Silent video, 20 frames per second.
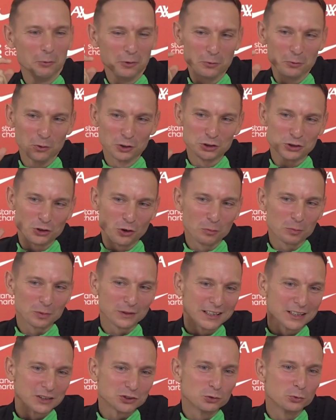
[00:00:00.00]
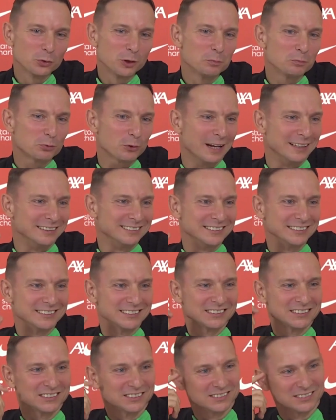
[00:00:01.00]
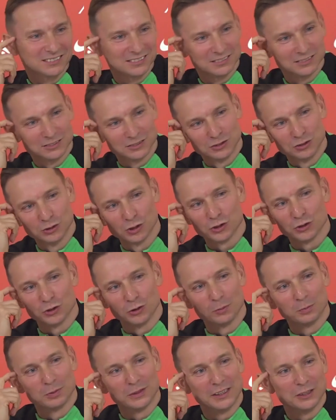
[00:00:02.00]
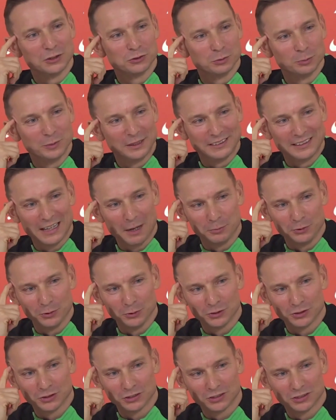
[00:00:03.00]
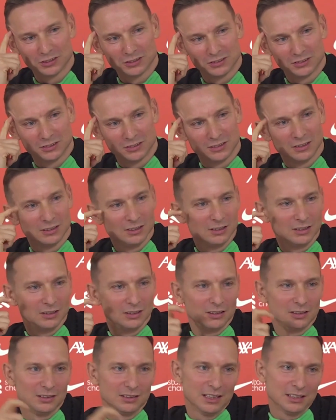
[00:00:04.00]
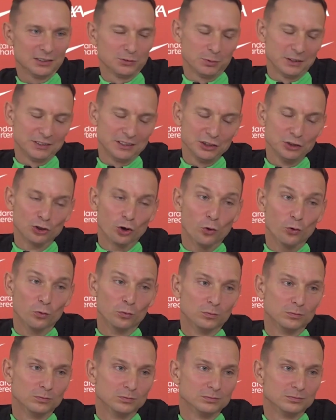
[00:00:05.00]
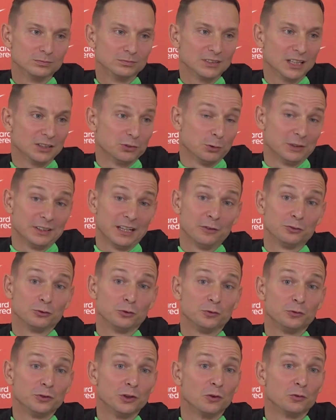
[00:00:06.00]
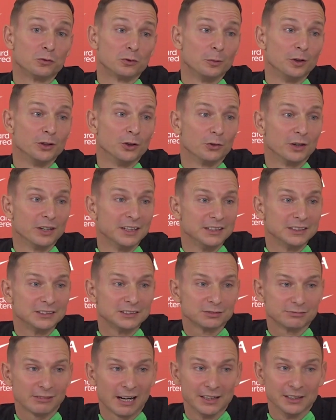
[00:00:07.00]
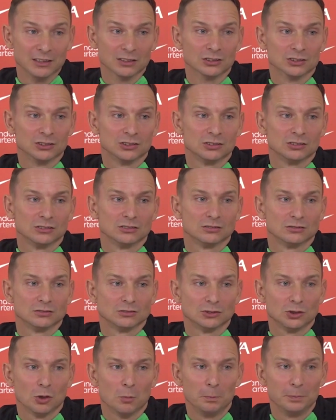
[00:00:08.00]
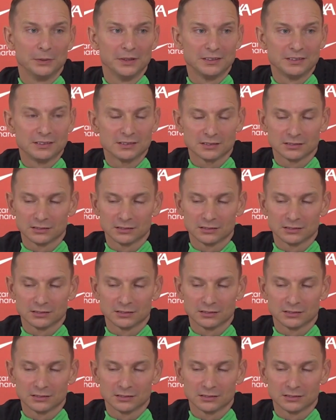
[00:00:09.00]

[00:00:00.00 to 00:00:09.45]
and we want young players to win prizes, not young players to make debuts. That's what they know. That's what they have to feel from a young age. Finals, compete,